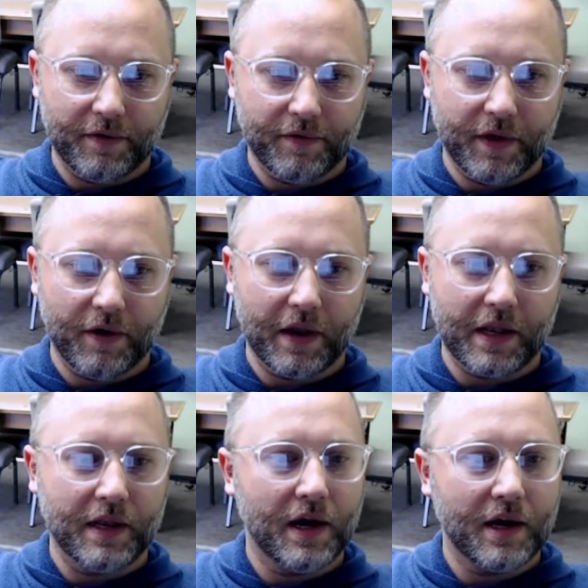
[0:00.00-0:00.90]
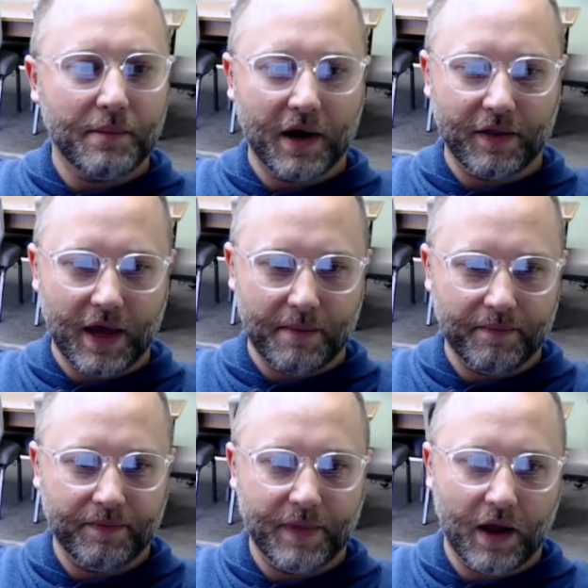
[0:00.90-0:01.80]
There is none among them
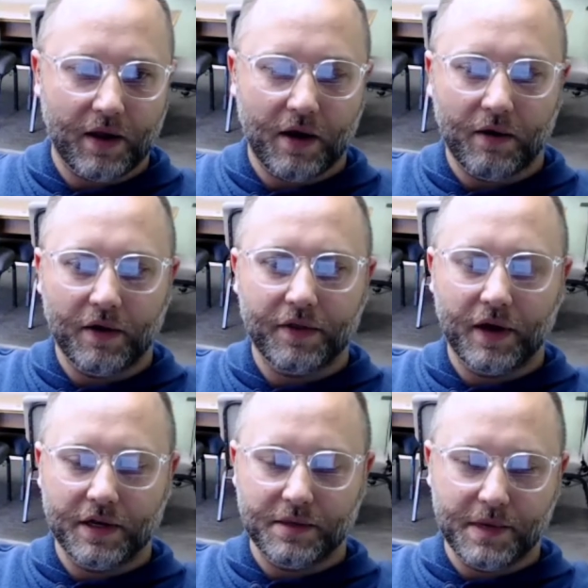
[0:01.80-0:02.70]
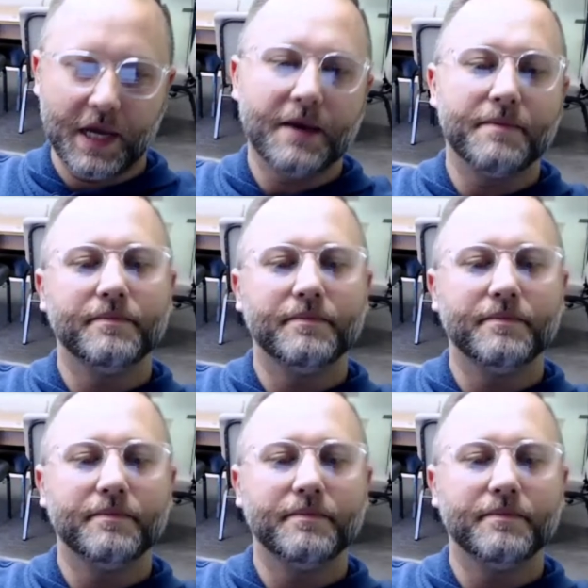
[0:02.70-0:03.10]
that calleth unto me.